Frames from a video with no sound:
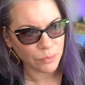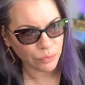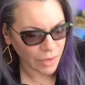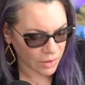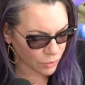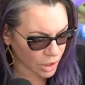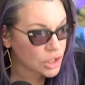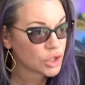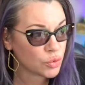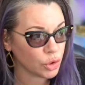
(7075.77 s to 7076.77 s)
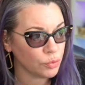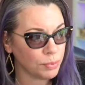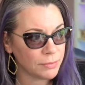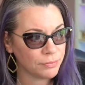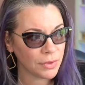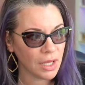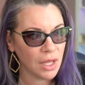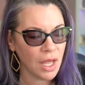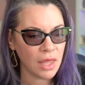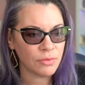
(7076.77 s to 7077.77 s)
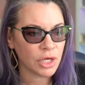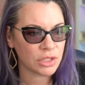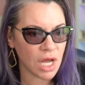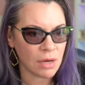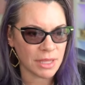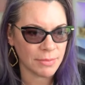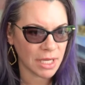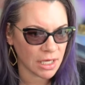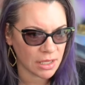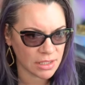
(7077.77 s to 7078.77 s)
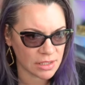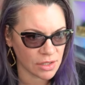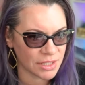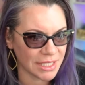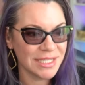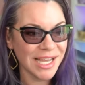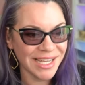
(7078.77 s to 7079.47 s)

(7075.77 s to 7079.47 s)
and then we're gonna swoop. And then we're gonna talk about the beginning of these closings.